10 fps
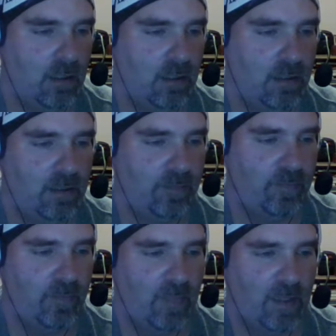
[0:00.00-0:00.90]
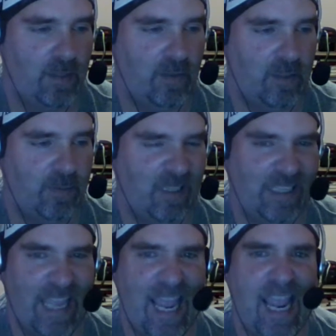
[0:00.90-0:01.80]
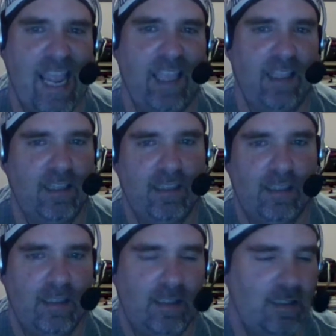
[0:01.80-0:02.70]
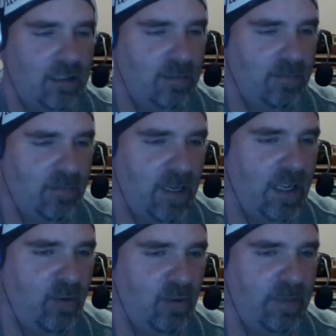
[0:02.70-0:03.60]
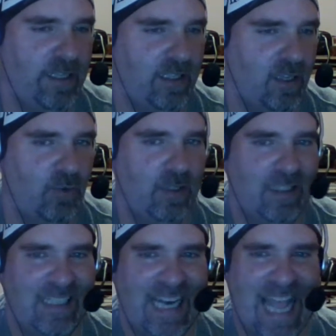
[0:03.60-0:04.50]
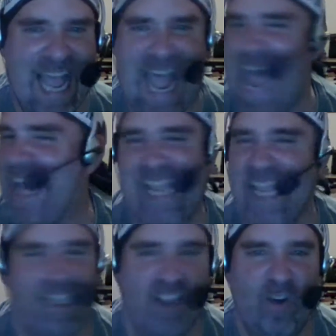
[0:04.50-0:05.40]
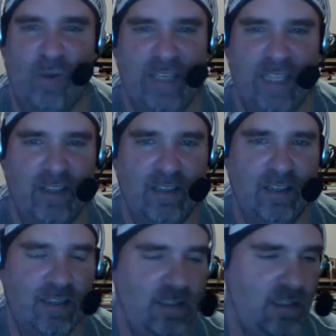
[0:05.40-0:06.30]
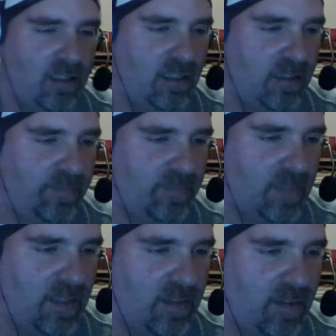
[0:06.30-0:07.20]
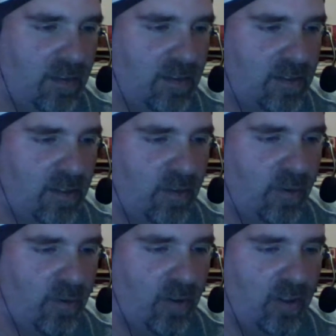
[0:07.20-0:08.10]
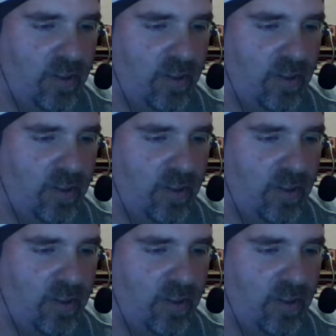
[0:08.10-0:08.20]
She can't show off her, her, pale, her, her pasty white belly and pasty white back or pasty white small for back.